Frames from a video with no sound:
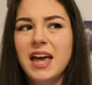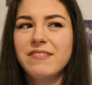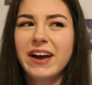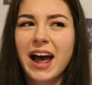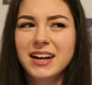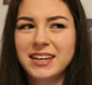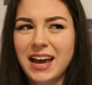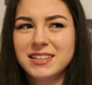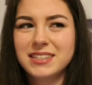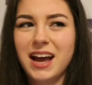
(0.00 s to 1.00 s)
If I had to
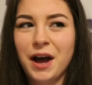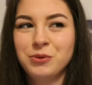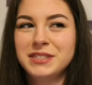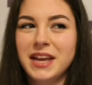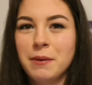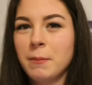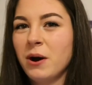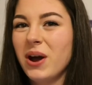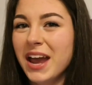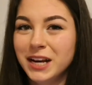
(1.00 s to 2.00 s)
guess, I would say I'm
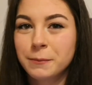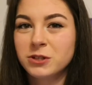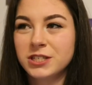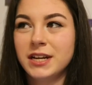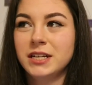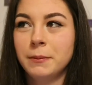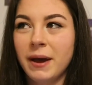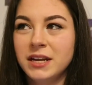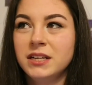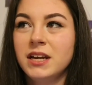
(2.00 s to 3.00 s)
about 80%
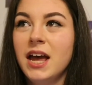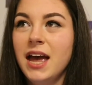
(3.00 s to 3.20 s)
independent.